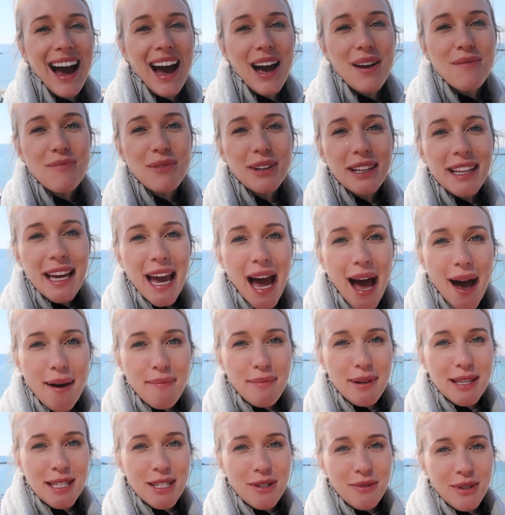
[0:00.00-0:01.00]
I'm really
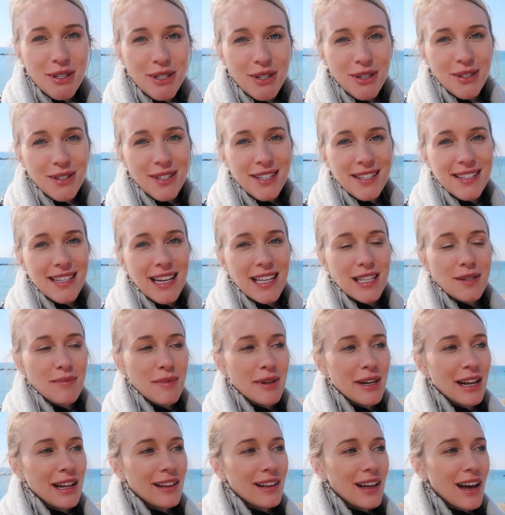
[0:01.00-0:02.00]
happy to return to Santa
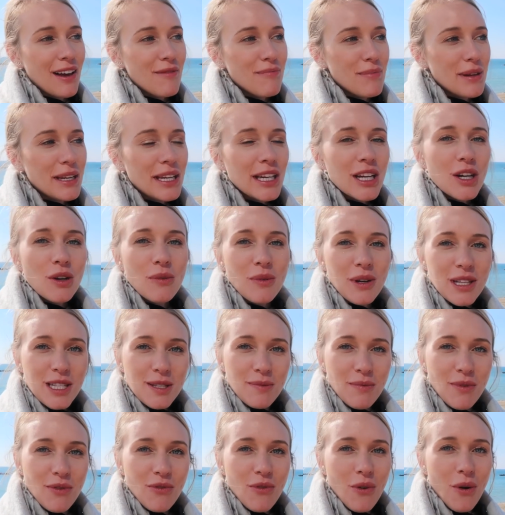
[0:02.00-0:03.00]
Marinella. I've been here
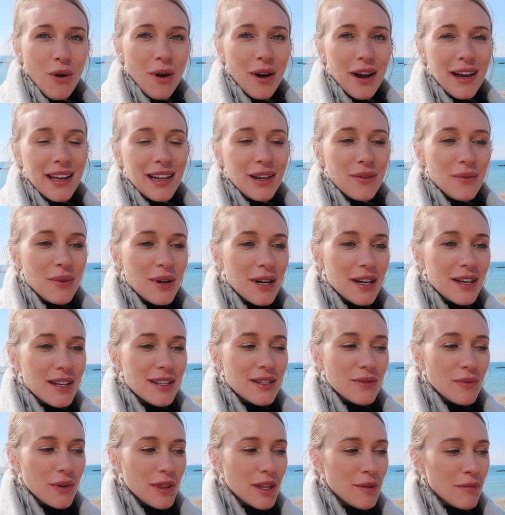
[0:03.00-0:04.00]
once before, and it
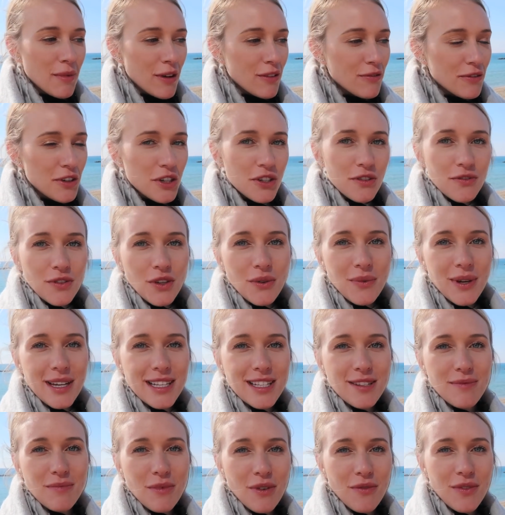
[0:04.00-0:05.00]
was within my first few
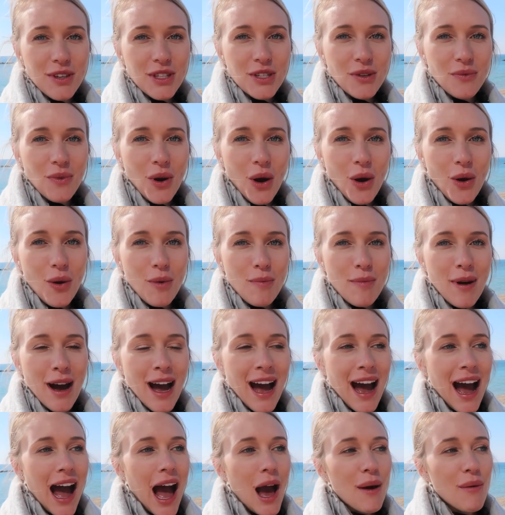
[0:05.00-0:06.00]
weeks of moving to Rome.
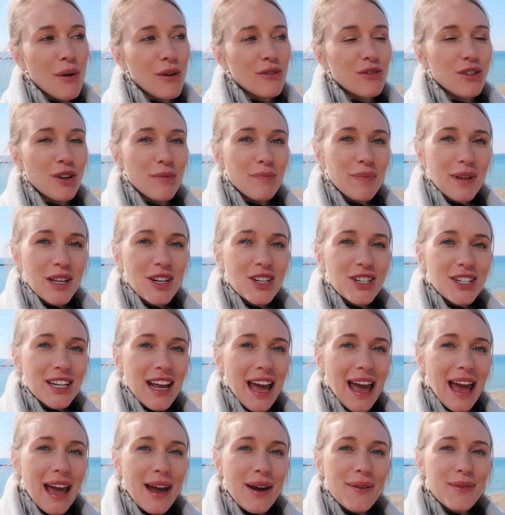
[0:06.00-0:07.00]
I went for a beach
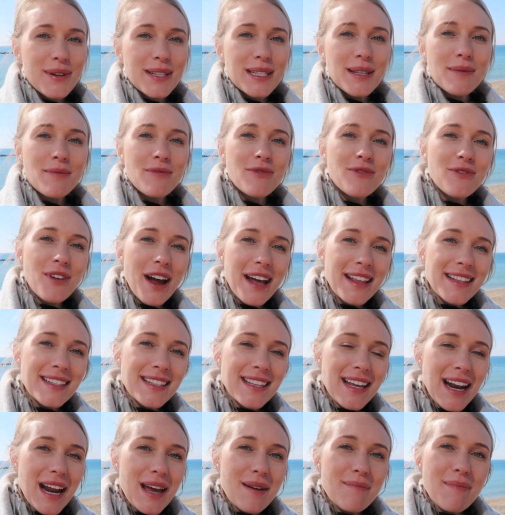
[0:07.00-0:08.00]
day with some
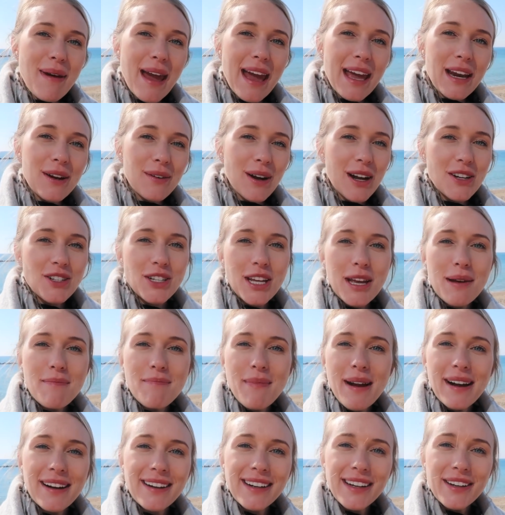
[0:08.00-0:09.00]
friends that I made who are actually
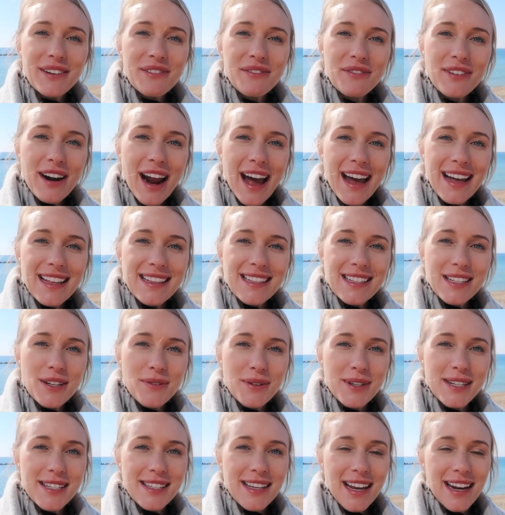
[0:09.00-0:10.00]
American friends
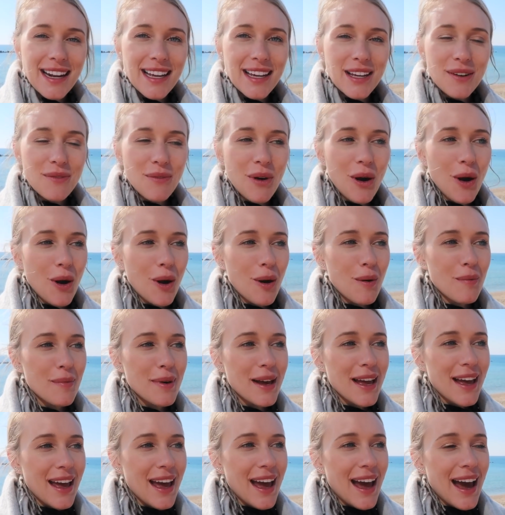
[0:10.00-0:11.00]
who are studying in Rome,
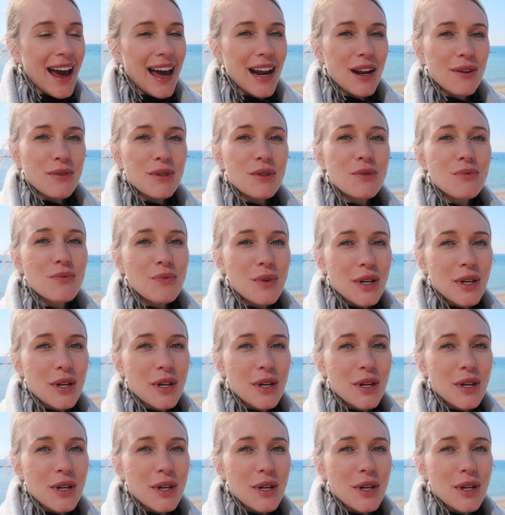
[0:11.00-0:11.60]
and it was